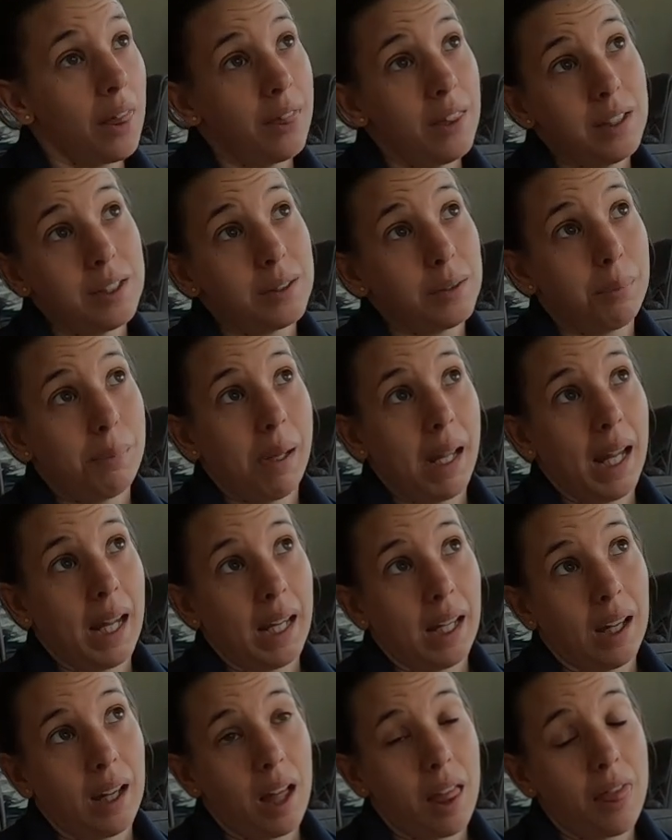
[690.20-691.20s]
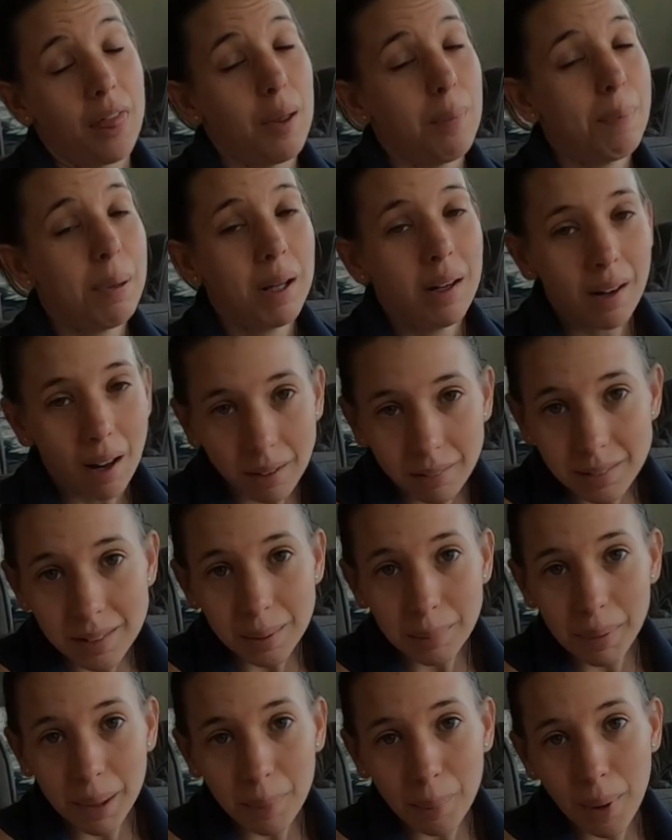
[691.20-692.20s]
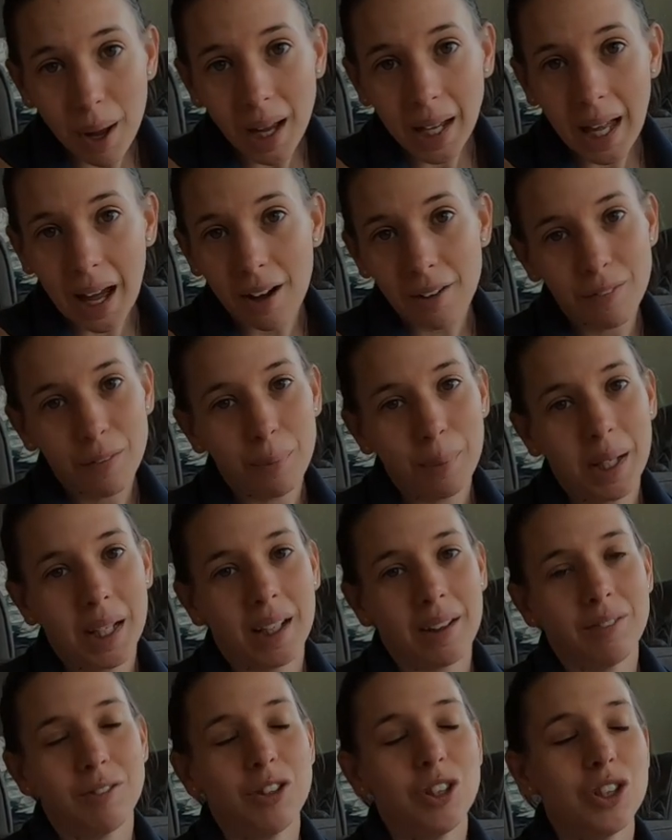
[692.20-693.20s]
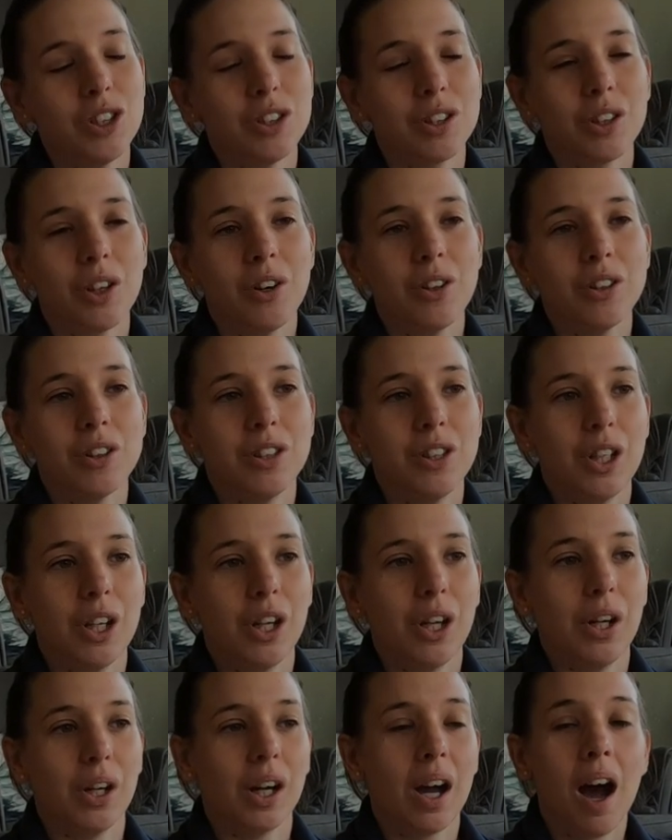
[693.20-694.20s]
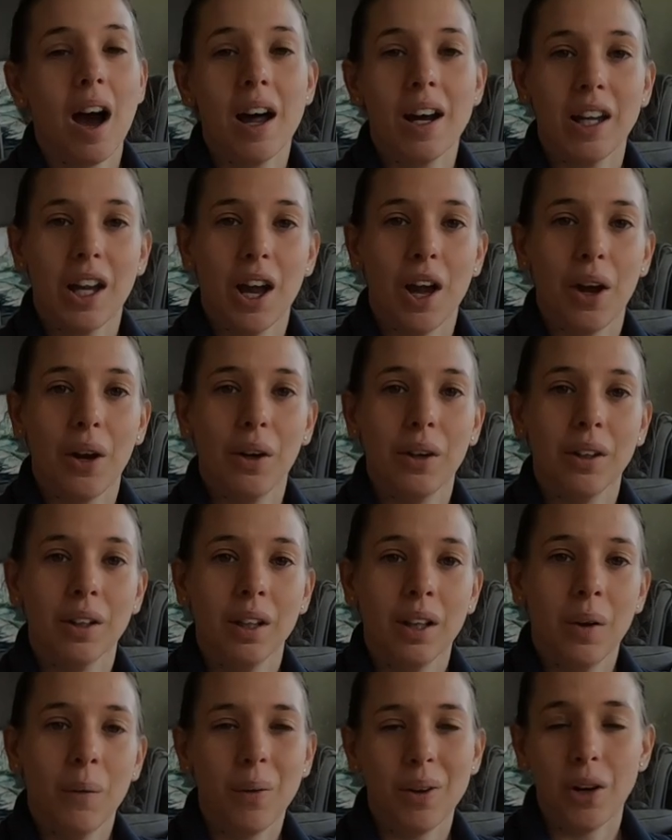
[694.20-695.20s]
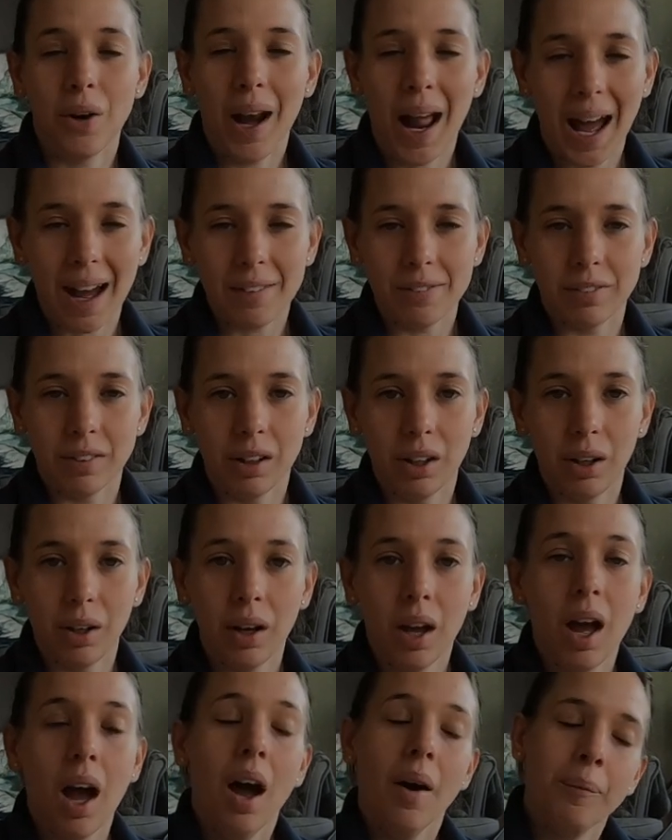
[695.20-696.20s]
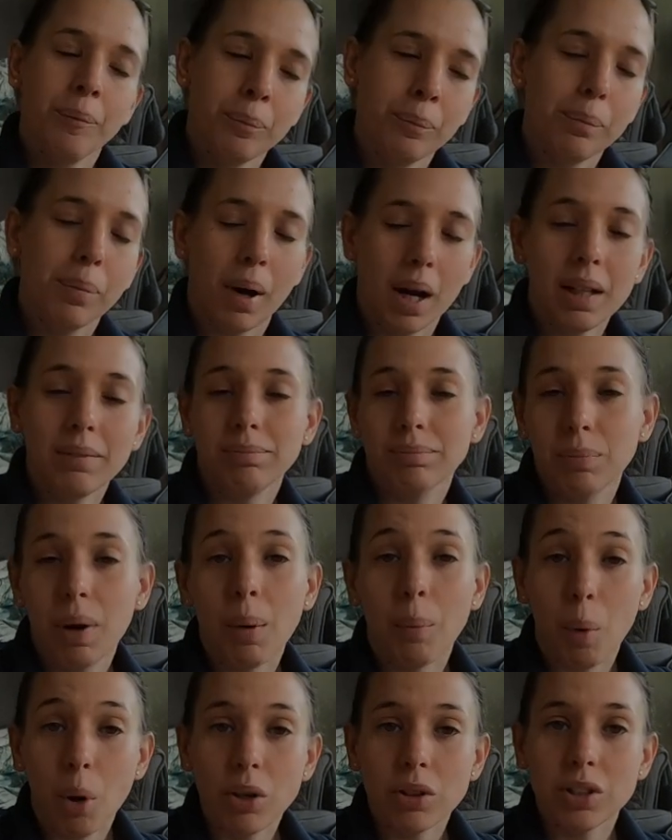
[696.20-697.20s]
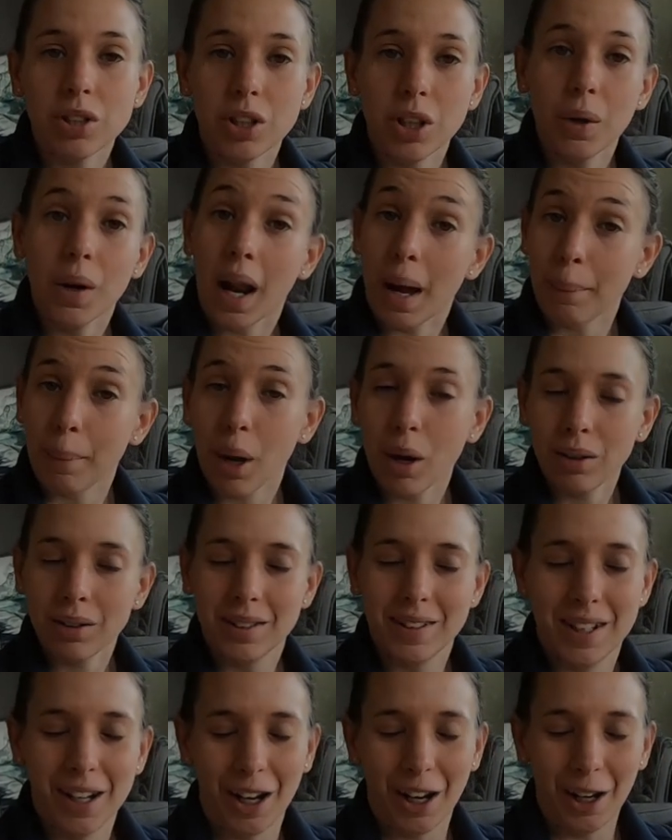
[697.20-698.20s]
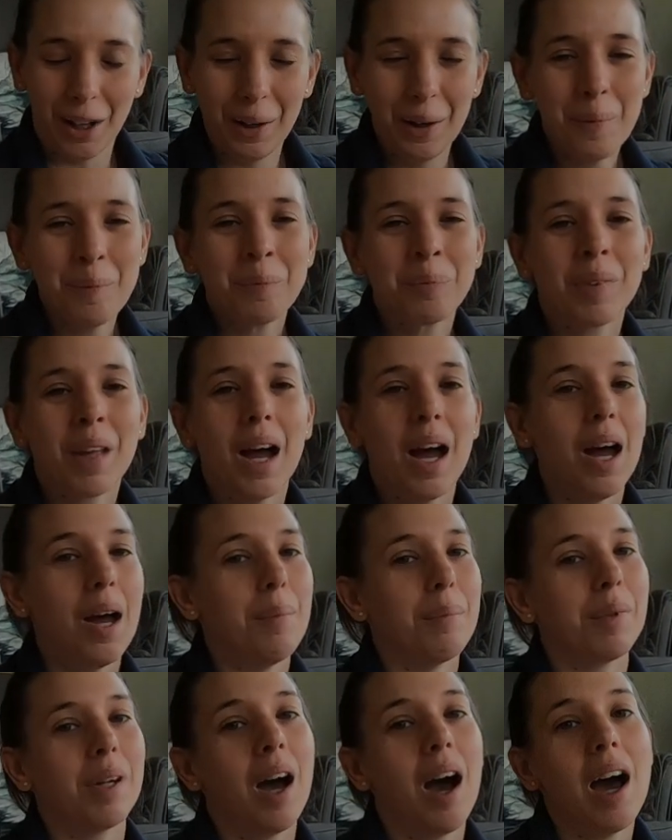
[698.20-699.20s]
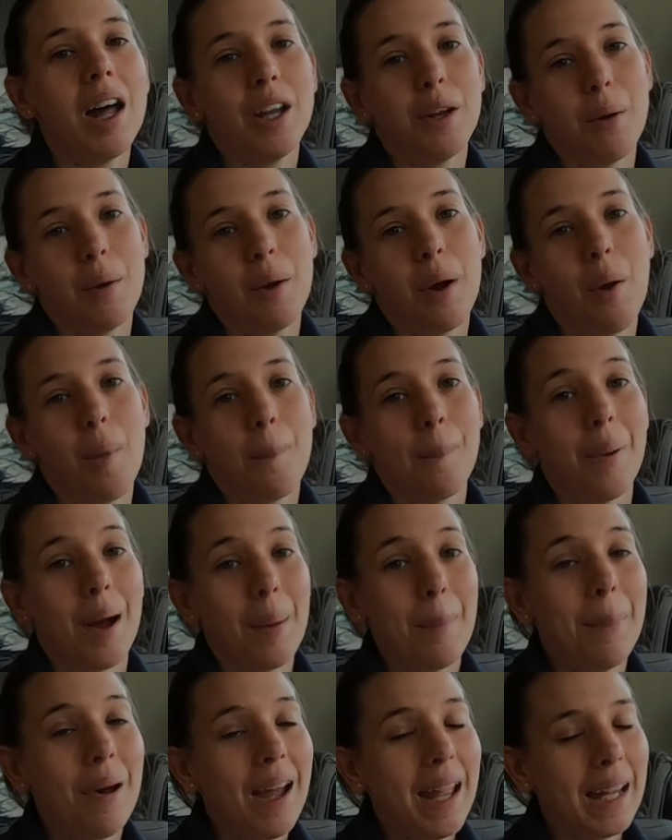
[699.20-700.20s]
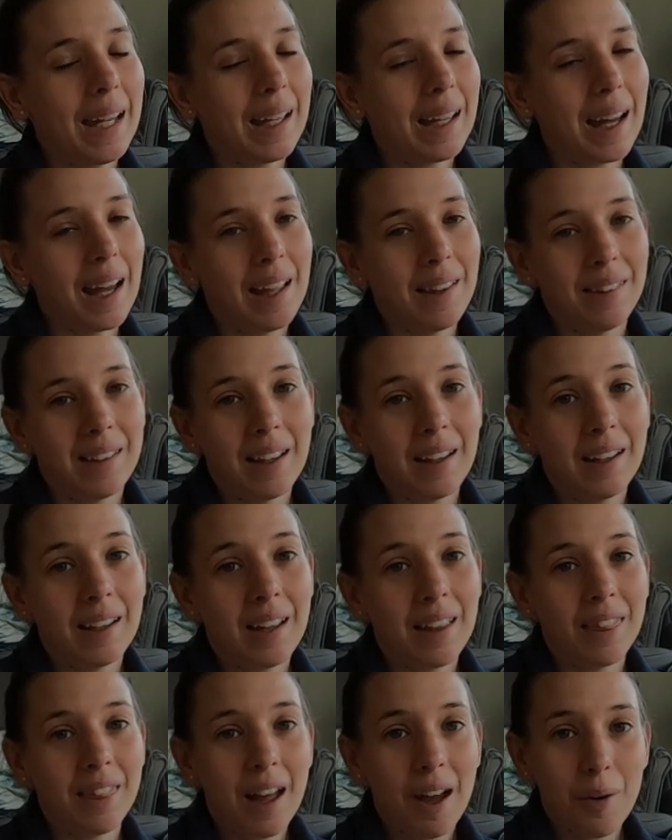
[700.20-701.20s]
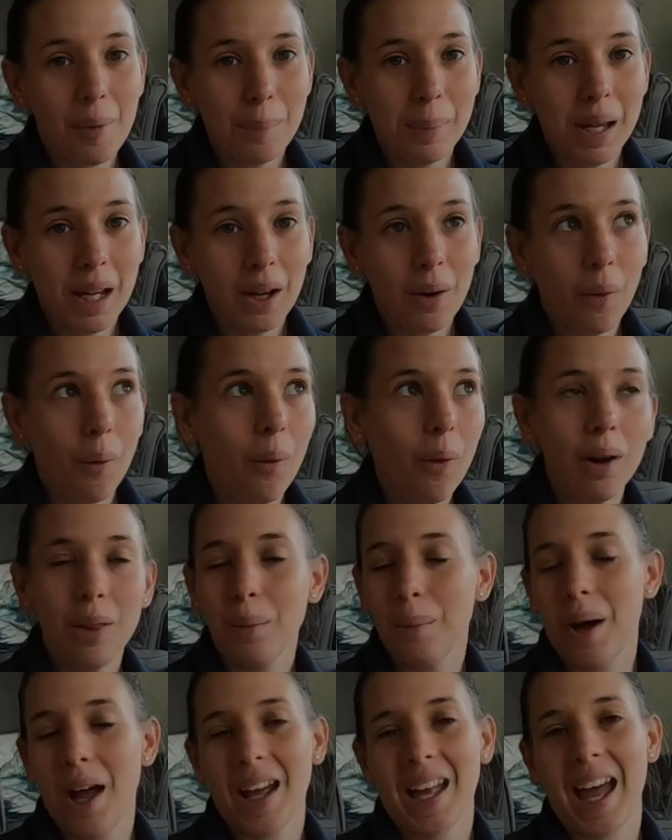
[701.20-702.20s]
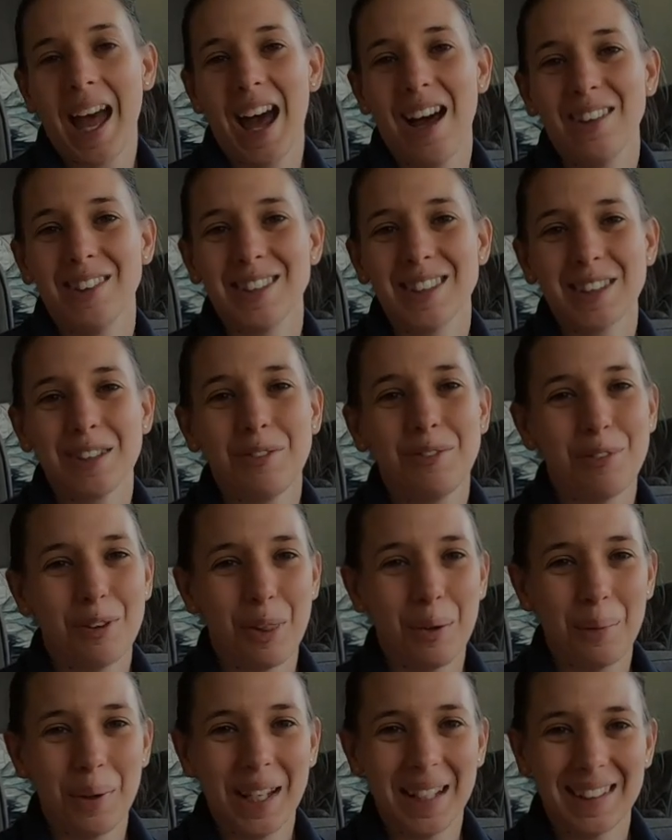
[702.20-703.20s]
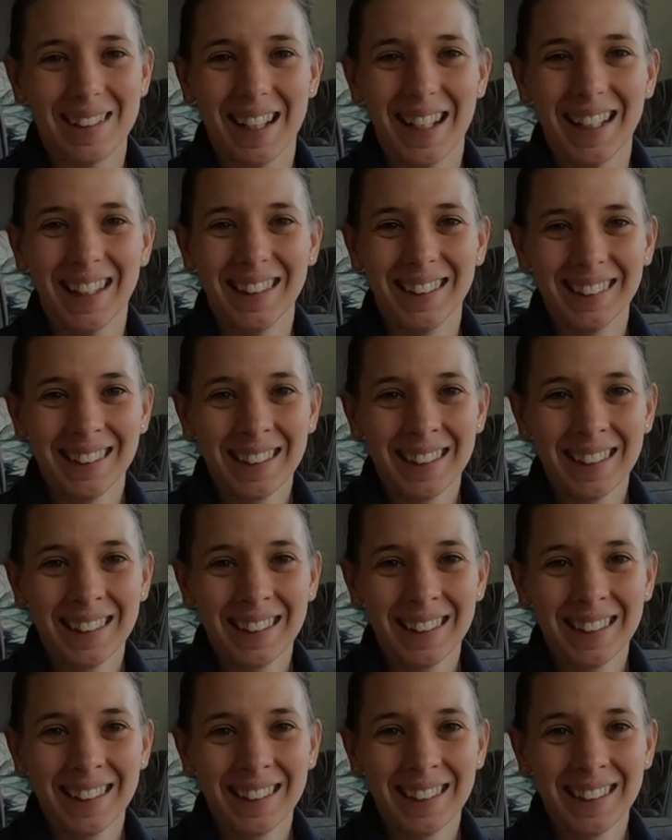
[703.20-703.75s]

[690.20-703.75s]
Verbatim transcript: this will be the penultimate workout of the week. I've just got to do cardio. I don't have to do, but I want to do, and I'm going to do cardio on my bike, and then that will be all of the workouts for the week done.